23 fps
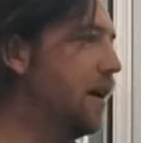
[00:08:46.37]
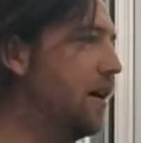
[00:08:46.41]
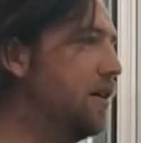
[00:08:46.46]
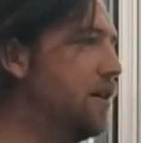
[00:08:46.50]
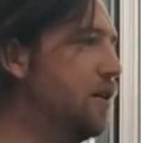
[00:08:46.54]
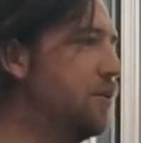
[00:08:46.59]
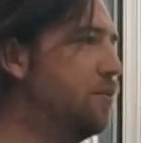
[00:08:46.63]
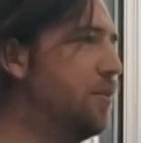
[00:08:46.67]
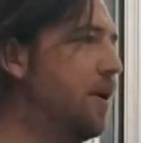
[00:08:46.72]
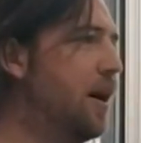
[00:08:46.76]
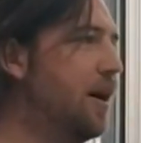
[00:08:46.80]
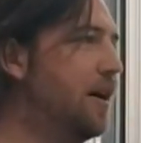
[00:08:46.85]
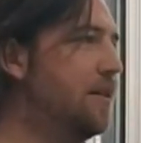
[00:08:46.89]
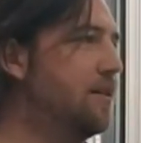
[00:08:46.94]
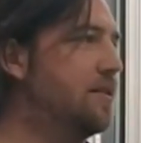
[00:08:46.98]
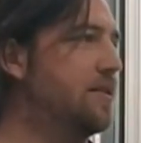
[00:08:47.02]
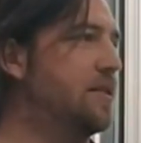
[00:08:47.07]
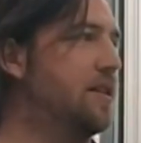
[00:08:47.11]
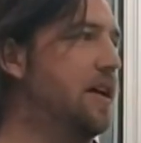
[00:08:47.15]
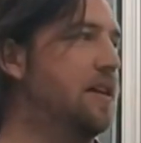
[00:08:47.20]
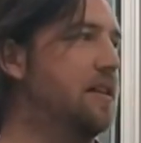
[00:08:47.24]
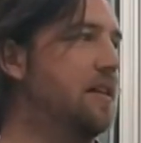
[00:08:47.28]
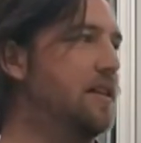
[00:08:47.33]
You might
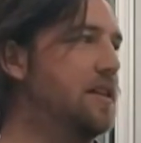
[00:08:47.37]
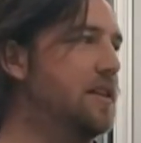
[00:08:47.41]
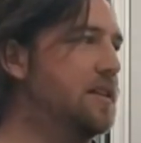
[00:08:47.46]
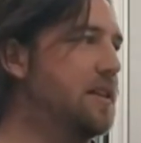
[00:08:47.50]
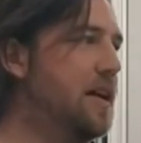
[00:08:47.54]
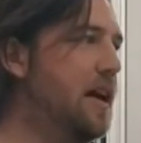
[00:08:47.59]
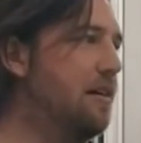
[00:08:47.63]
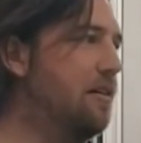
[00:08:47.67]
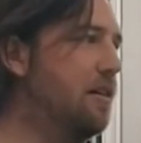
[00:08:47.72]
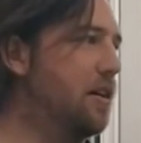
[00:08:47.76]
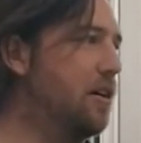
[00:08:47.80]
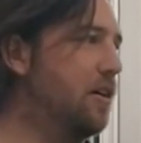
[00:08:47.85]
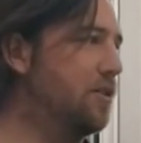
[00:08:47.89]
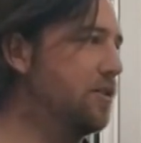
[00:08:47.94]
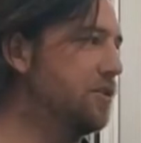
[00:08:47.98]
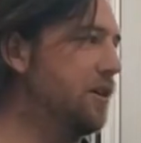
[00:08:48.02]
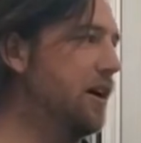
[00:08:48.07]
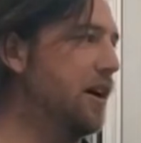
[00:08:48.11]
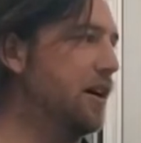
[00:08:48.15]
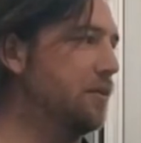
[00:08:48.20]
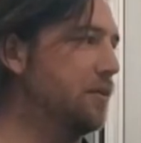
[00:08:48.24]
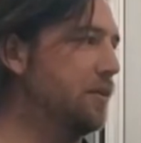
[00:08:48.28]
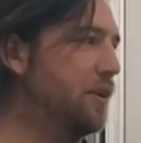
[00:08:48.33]
say that this error
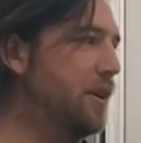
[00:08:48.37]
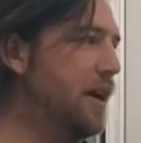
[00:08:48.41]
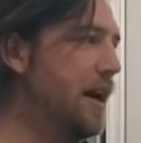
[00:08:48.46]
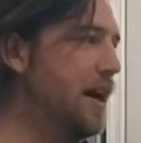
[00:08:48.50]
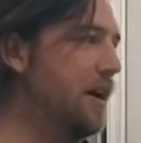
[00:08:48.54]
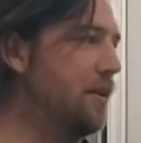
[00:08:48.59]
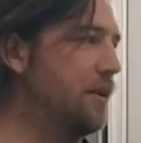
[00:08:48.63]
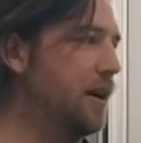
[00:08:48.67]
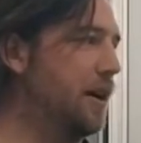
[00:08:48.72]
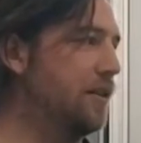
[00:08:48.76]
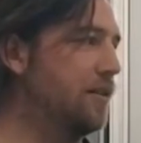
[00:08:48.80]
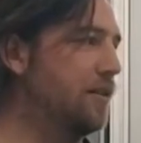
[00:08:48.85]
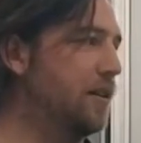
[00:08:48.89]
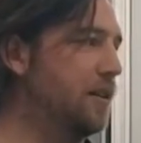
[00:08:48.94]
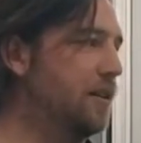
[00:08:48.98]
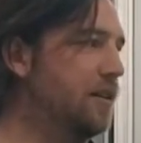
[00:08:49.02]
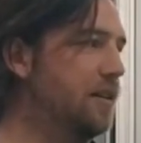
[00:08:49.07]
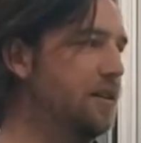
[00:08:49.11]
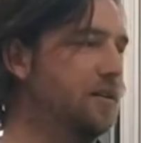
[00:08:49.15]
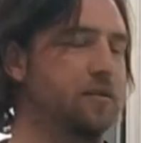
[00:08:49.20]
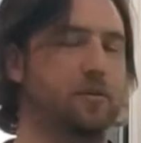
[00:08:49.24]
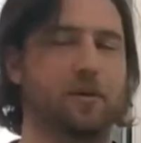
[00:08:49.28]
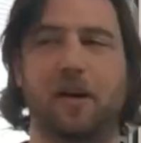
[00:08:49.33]
contract will now get
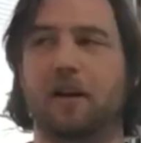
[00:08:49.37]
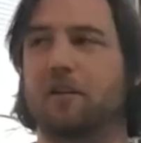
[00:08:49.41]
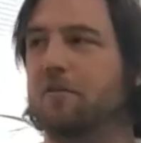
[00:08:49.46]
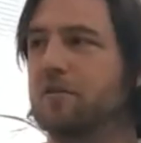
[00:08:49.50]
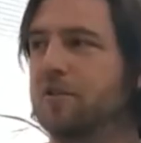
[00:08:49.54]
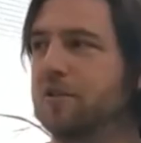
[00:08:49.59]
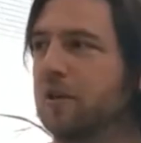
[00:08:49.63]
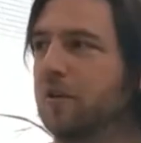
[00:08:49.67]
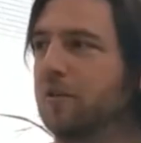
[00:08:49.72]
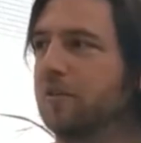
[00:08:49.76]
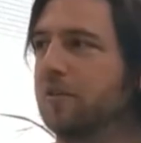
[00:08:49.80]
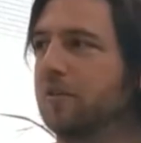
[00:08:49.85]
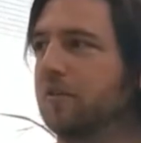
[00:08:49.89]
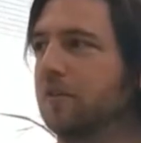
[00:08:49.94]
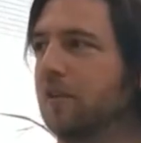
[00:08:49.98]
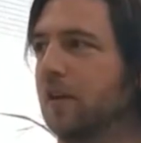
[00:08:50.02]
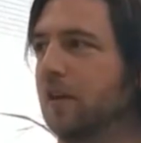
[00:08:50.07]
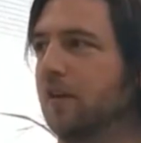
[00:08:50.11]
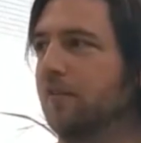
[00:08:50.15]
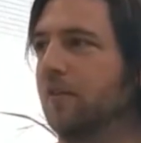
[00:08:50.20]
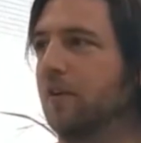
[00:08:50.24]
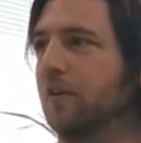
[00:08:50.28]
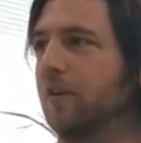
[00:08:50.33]
turned into an error result,
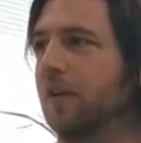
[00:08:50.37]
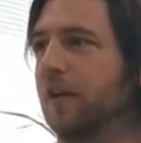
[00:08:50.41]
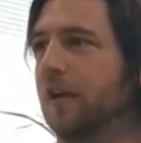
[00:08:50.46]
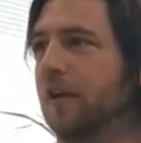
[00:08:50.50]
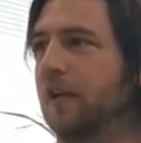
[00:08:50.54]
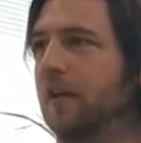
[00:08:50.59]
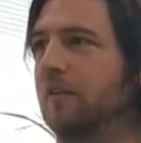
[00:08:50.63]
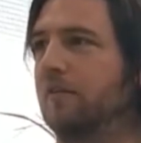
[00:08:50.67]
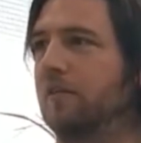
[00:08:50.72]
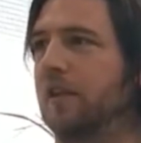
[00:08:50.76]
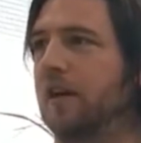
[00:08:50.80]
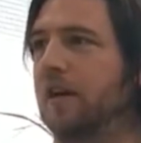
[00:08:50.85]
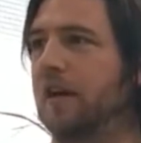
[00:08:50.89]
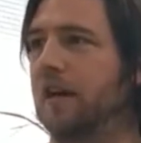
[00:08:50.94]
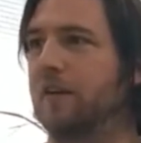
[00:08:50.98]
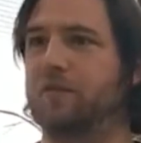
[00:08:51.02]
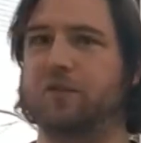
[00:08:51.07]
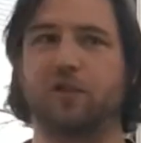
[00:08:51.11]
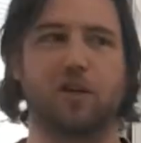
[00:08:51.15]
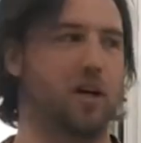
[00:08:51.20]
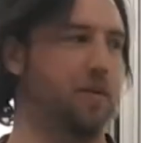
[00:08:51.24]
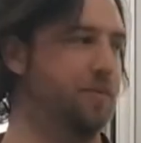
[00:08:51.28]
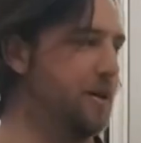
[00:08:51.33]
like I've got here in that
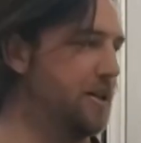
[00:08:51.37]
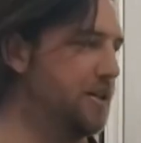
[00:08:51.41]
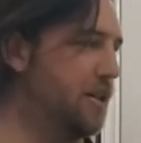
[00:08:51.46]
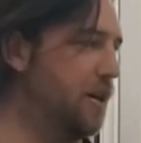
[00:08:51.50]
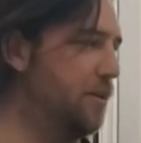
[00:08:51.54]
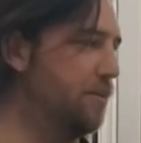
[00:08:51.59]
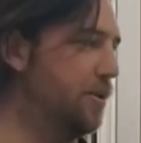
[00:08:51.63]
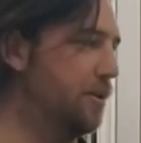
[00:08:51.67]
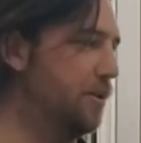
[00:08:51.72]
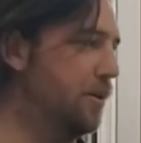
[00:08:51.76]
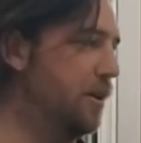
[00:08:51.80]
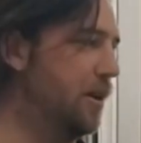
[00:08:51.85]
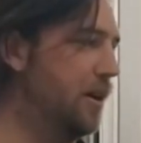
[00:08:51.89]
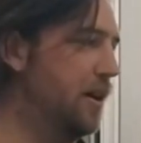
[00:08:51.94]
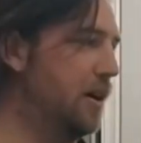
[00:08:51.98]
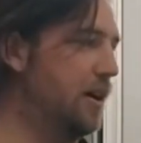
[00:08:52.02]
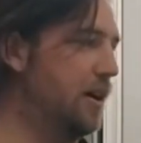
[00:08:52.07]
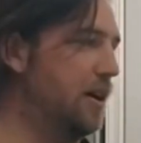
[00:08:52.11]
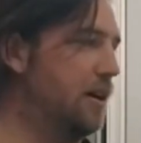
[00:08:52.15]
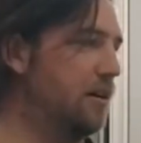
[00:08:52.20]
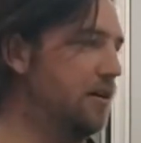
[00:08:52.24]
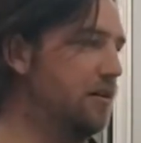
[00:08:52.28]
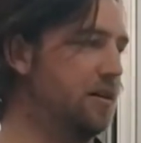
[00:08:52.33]
F# example,
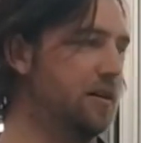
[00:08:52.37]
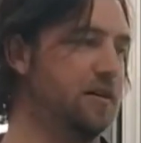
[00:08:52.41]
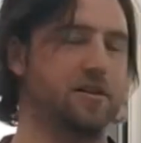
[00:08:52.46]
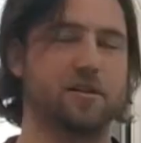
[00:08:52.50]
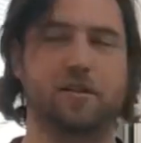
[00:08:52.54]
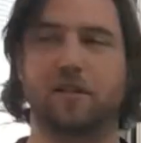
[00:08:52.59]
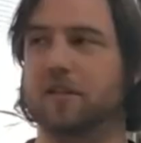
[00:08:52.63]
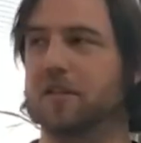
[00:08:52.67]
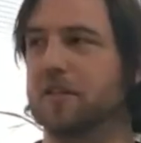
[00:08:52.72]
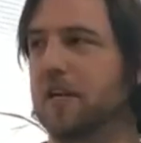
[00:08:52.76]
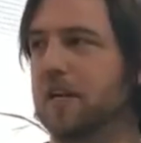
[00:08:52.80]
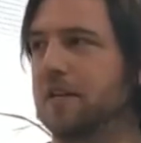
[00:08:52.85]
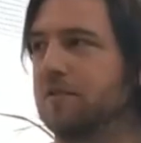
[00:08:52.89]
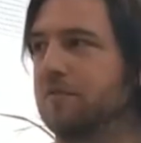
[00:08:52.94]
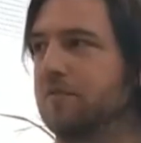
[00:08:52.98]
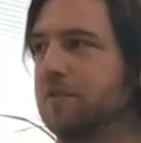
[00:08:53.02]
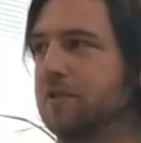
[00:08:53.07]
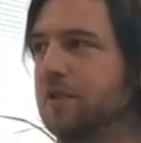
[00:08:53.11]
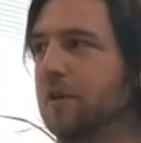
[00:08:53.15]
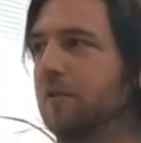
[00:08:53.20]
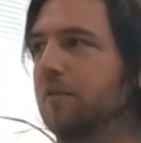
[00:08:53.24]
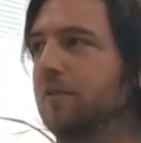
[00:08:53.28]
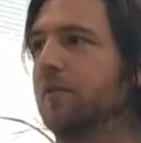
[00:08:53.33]
or a success
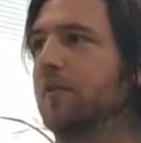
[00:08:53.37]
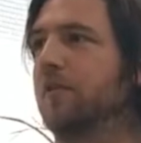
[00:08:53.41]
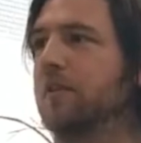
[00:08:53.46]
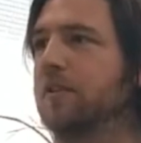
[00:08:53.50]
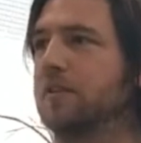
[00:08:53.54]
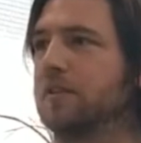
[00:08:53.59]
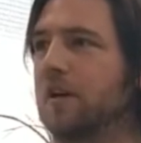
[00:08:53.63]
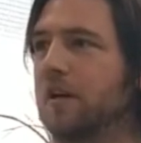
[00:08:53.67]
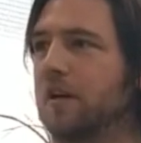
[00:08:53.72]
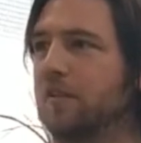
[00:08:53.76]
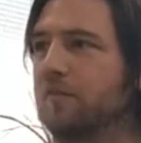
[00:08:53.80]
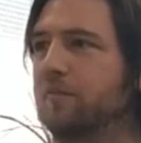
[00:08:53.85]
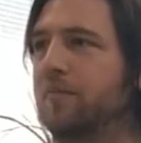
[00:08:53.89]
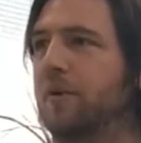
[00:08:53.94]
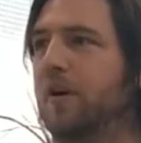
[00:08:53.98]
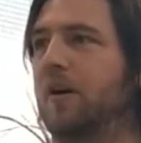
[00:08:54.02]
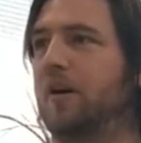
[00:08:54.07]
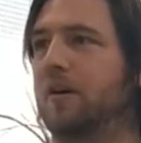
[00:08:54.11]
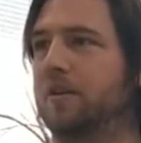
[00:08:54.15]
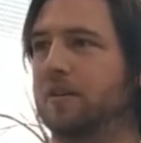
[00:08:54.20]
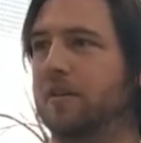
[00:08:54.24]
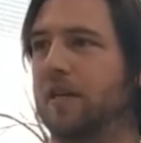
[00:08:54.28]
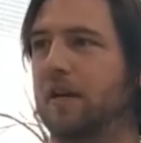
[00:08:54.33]
result that's kind of
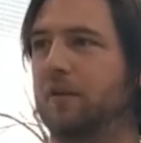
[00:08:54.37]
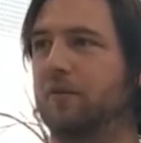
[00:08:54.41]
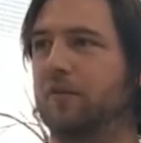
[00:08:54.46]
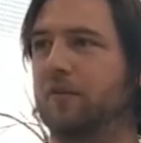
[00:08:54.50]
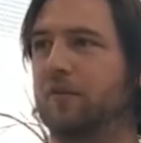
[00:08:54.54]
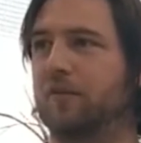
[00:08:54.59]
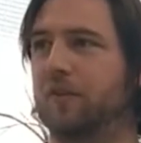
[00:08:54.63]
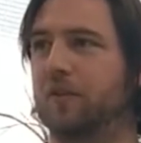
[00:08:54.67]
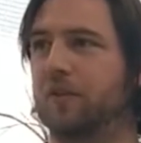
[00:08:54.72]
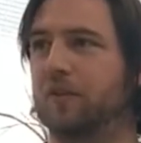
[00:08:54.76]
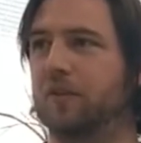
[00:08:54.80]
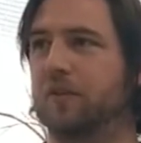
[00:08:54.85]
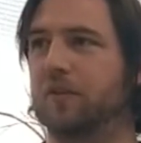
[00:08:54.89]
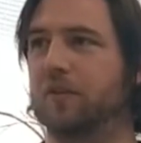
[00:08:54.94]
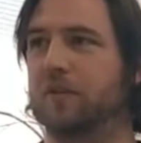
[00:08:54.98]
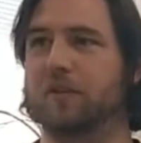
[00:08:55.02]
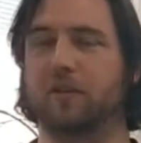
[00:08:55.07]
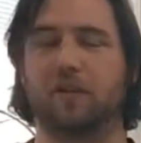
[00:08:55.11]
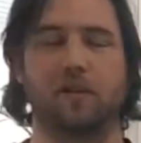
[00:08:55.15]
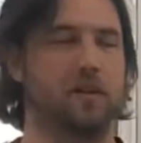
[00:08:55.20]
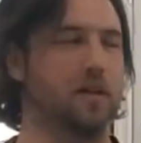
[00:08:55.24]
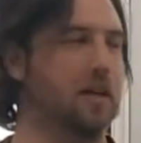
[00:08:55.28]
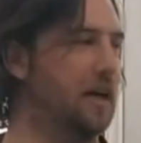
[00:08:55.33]
passed out of your
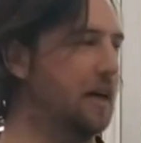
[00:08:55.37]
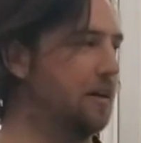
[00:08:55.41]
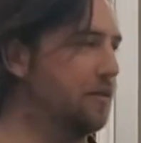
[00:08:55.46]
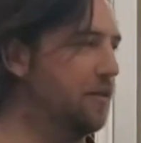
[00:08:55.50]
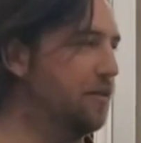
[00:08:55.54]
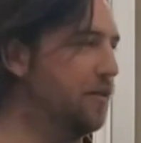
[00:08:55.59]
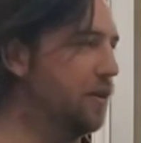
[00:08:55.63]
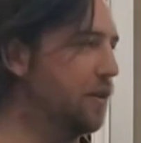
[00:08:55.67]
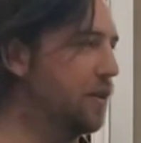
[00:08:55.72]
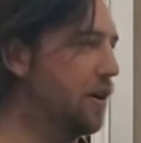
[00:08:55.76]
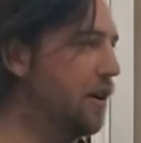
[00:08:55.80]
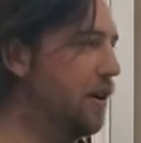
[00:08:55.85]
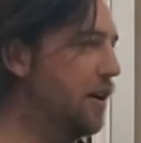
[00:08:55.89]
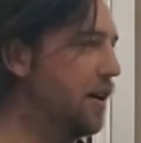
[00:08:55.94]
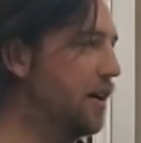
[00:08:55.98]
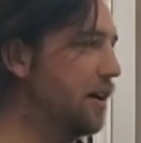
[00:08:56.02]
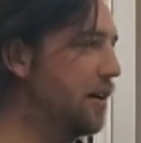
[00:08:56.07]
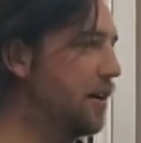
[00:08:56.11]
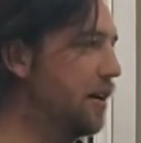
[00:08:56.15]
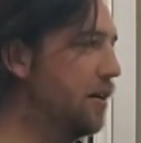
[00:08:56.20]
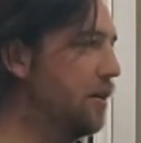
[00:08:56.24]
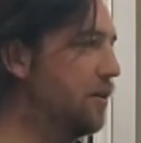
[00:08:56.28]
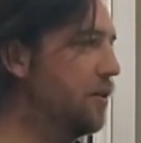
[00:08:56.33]
client
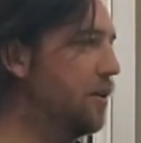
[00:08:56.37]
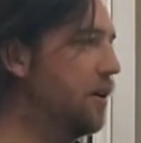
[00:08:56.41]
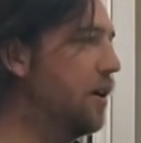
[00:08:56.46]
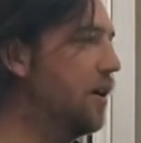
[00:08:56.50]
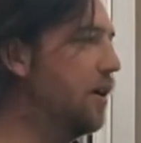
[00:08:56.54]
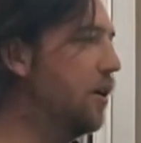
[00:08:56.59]
code.